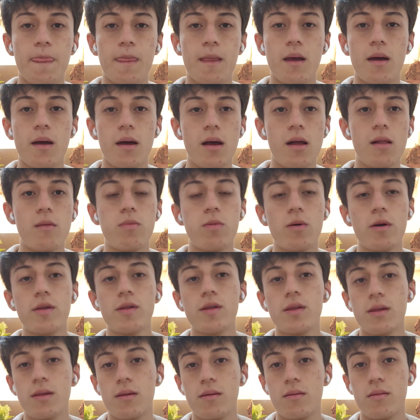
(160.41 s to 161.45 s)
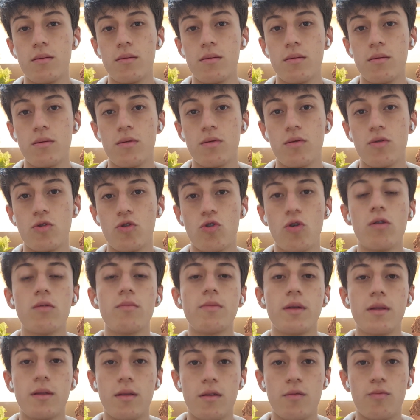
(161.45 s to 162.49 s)
help us
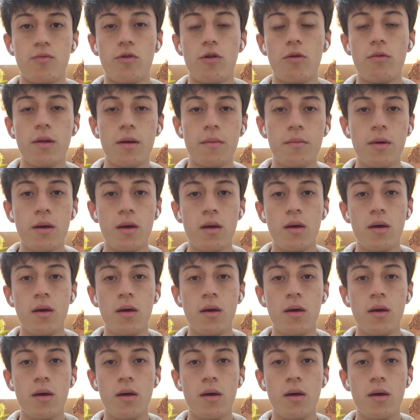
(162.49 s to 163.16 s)
solving this problem